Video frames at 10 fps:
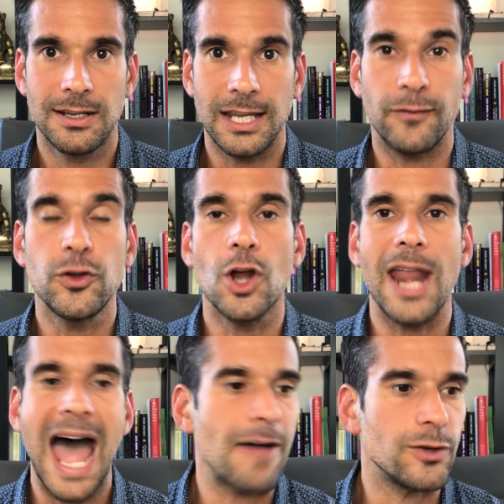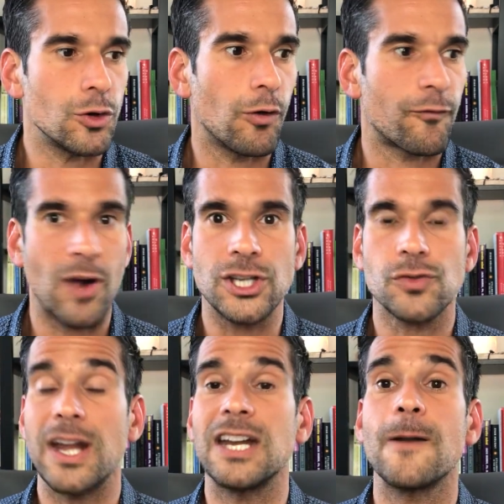If you don't have it, you're
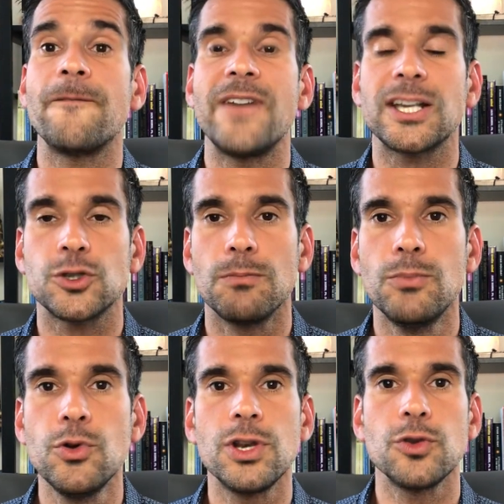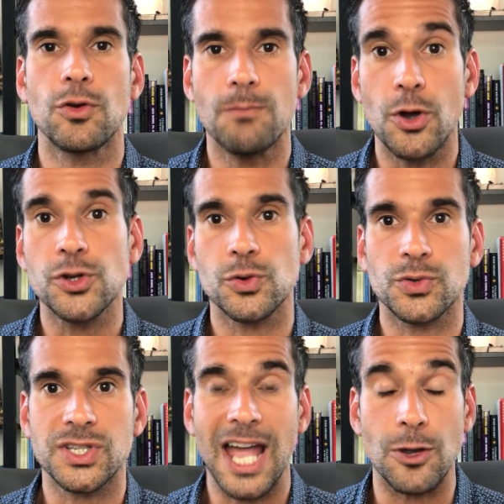frustrated. It affects your mood and your emotional
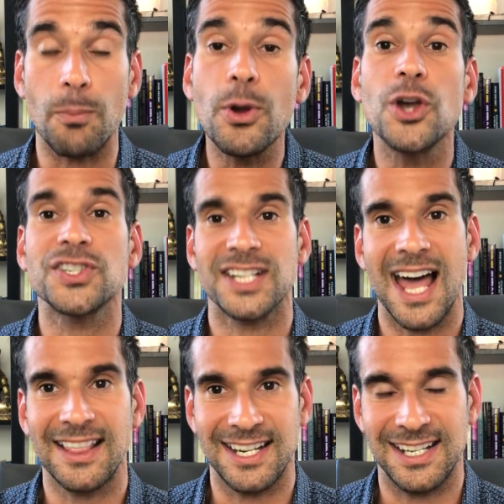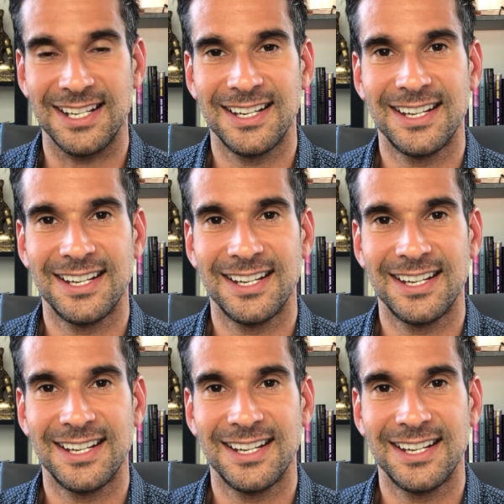state, your personality.